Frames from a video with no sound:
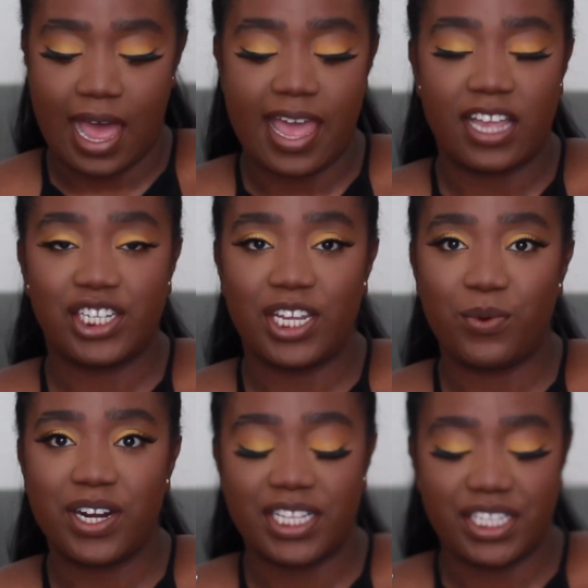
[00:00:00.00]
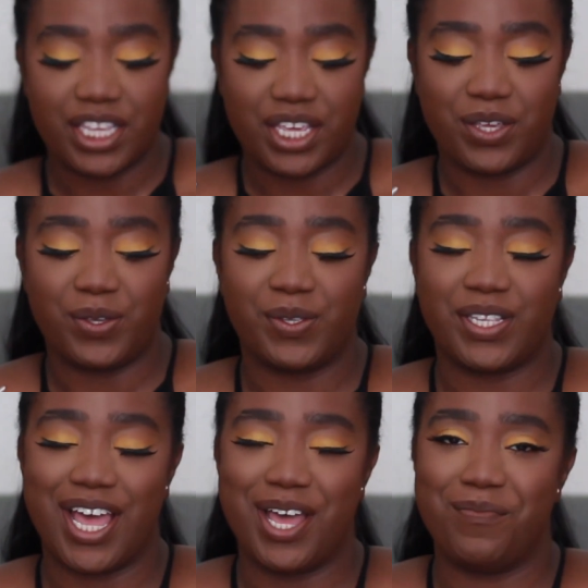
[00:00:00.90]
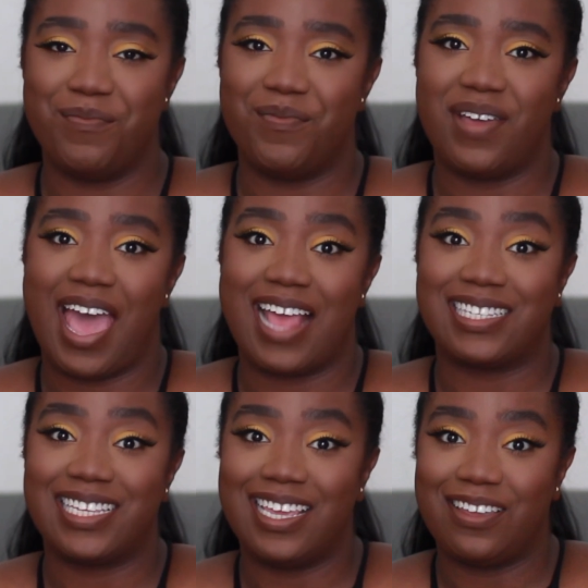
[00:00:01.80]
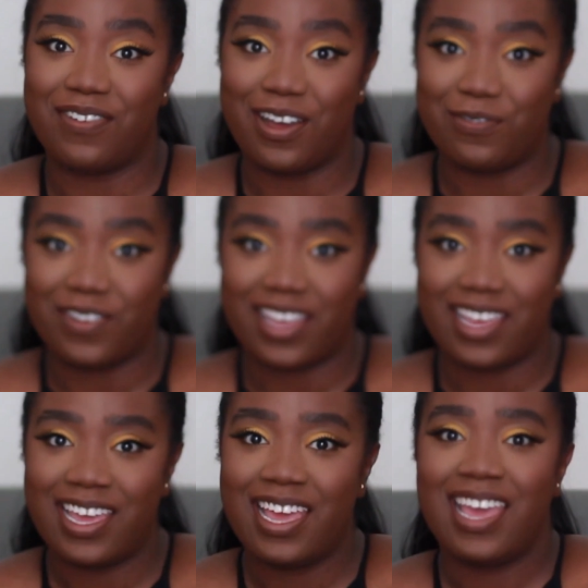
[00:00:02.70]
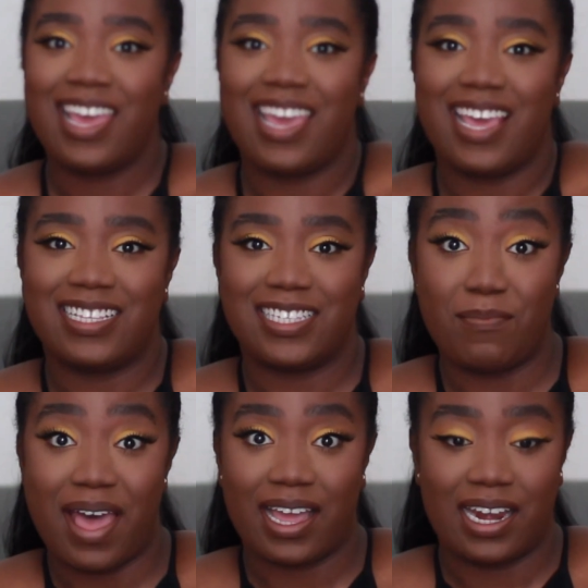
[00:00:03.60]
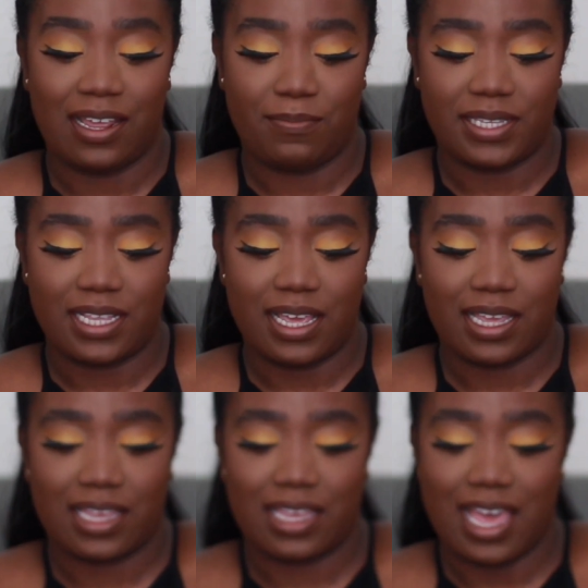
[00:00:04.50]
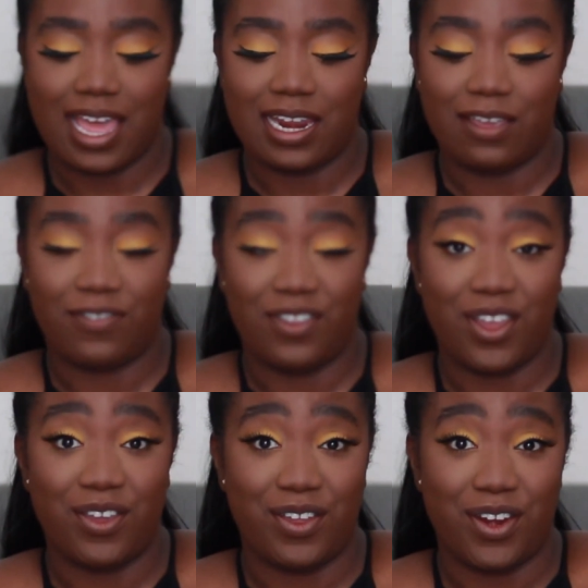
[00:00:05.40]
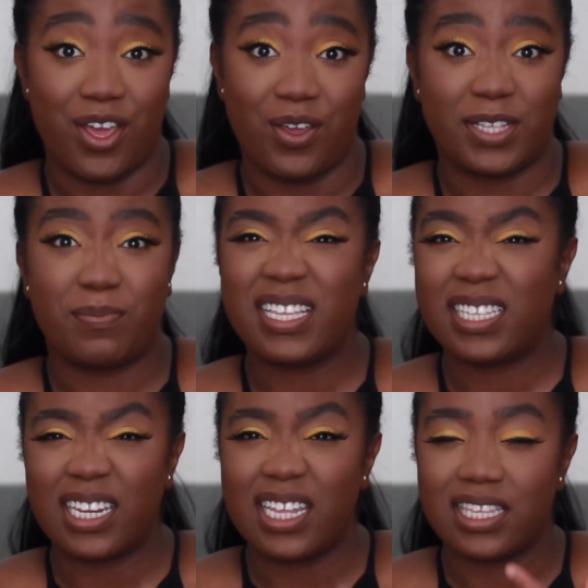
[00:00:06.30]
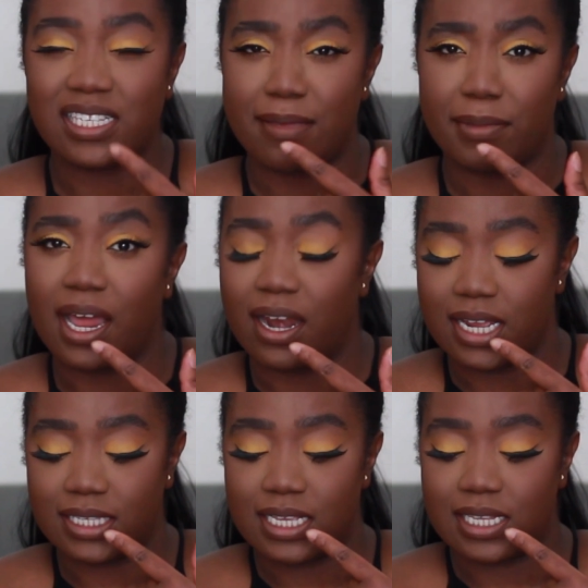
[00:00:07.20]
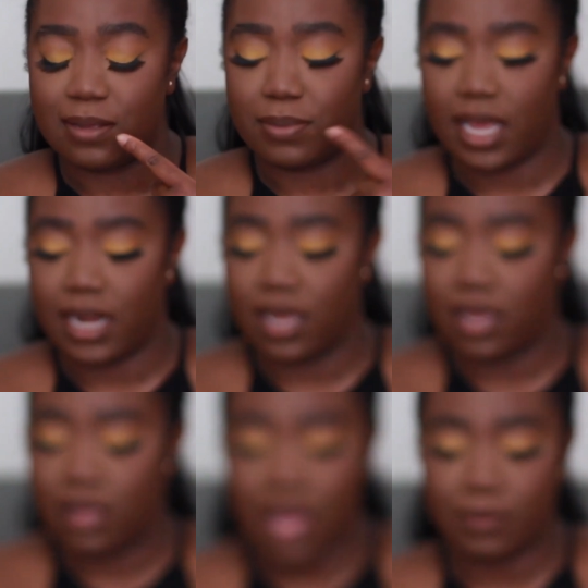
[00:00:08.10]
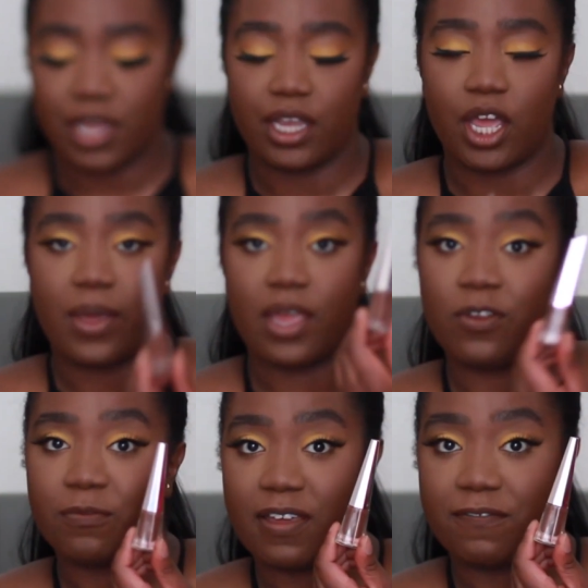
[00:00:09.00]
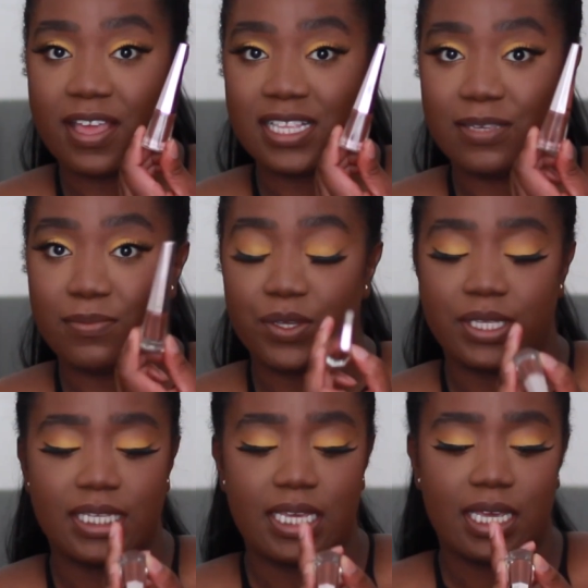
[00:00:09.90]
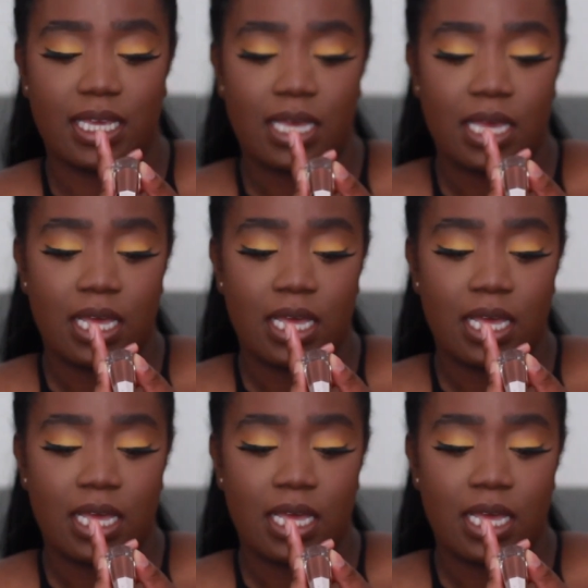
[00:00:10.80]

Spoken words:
I actually wanted to use Antique Velvet. It's a MAC lipstick, and if you know, you know. It's basically the same colour as this lip liner. I'm going to go in with my Fenty Beauty